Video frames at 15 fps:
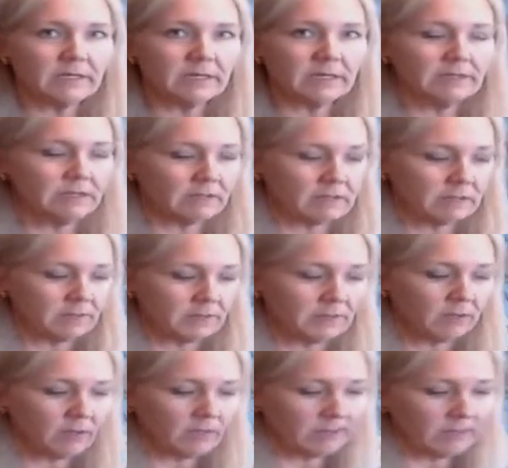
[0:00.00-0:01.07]
He sells to big
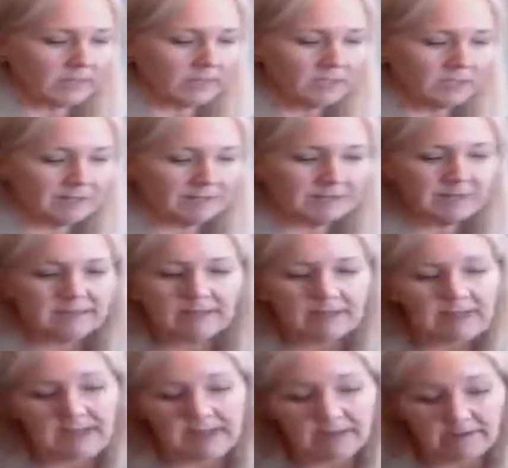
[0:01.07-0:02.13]
corporations,
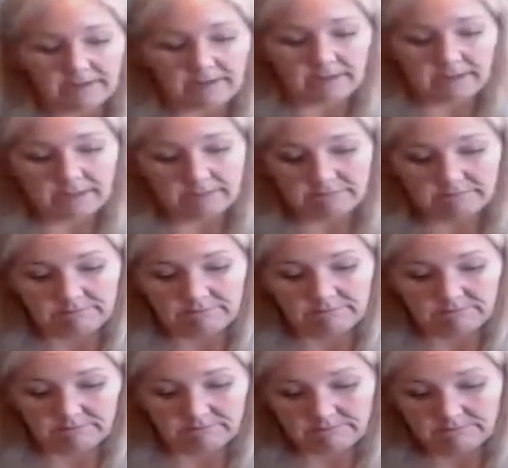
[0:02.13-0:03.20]
and he
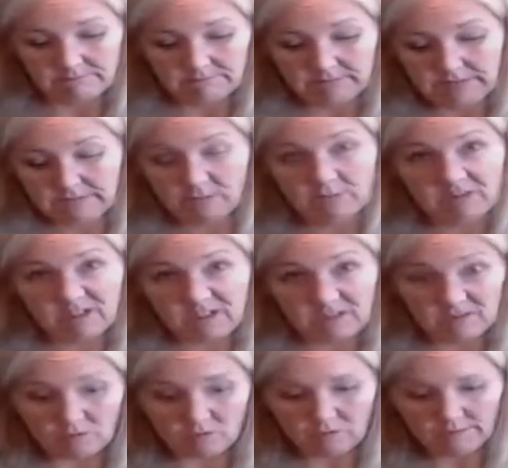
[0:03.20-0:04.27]
never really
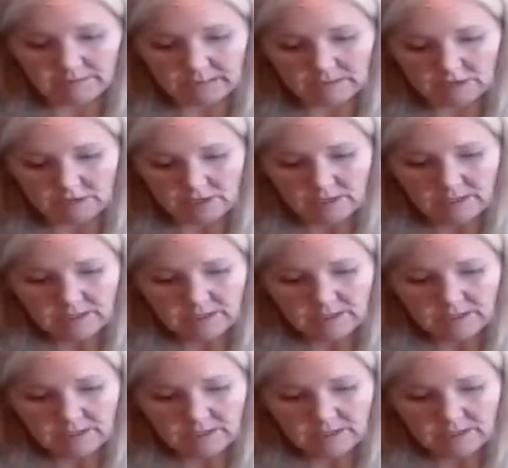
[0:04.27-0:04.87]
sold much.